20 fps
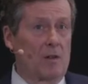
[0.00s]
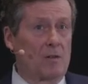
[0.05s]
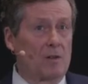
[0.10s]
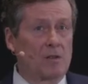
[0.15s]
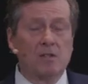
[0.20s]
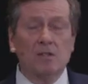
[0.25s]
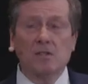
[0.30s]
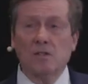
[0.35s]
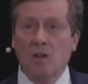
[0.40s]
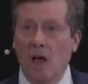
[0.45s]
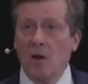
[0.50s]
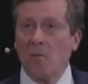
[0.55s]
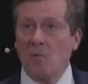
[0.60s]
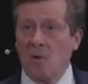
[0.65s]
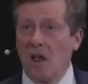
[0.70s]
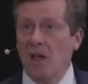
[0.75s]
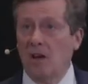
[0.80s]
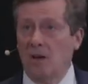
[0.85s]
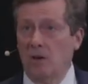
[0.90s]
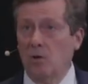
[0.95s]
and this is not
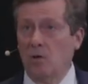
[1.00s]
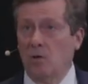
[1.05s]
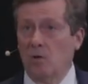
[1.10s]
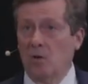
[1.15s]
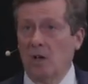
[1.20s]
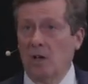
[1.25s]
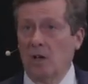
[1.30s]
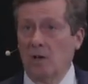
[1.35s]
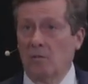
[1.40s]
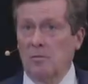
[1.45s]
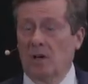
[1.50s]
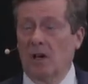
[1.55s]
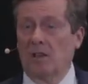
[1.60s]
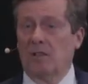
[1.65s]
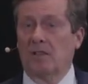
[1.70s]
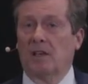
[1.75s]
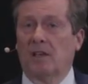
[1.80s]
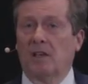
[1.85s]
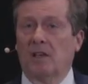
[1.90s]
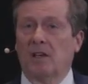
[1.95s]
brand new, but I
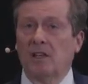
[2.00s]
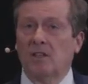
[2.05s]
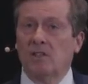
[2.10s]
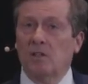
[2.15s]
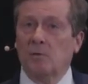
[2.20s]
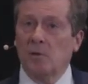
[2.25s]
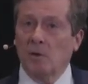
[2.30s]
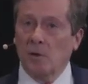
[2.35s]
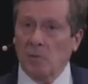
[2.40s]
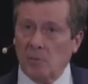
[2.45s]
think it needs to be